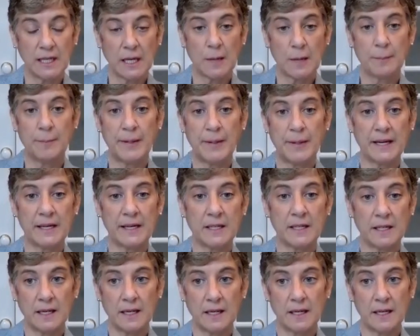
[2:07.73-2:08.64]

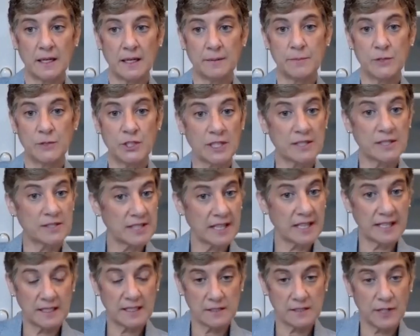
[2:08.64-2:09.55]
But just
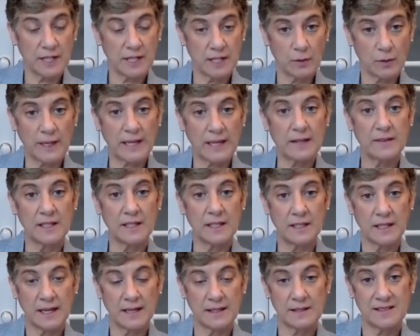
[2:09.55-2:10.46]
like it's very quick in the
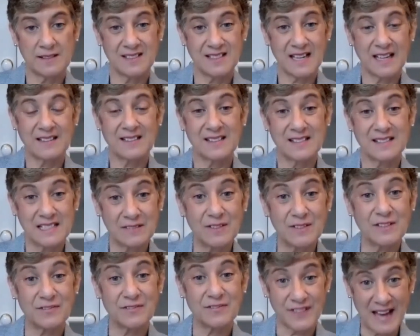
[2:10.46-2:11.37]
United States, it's
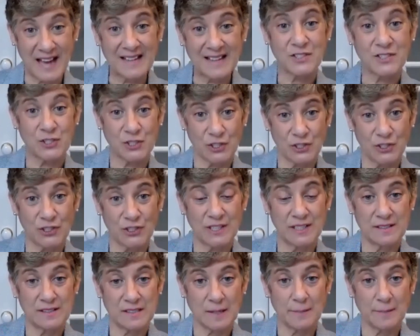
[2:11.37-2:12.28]
even faster
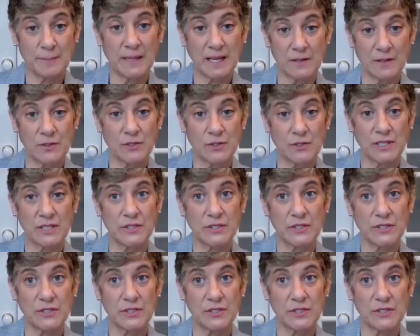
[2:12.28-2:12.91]
in some countries.